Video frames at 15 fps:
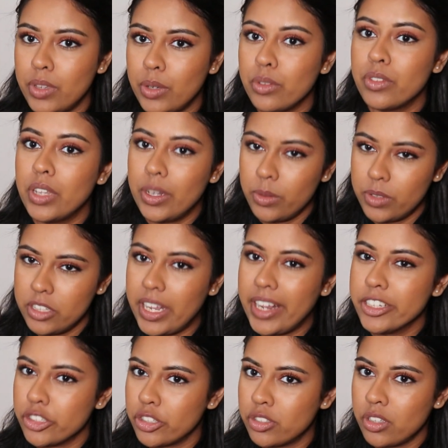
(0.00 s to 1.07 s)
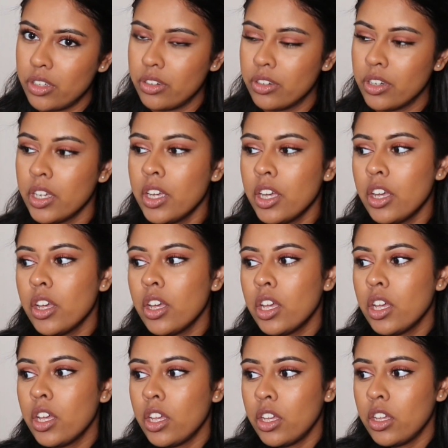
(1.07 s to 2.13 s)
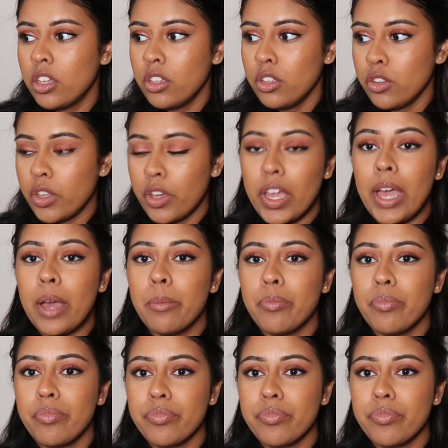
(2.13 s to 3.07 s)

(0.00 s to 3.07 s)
It was a dangerous zone. So yeah,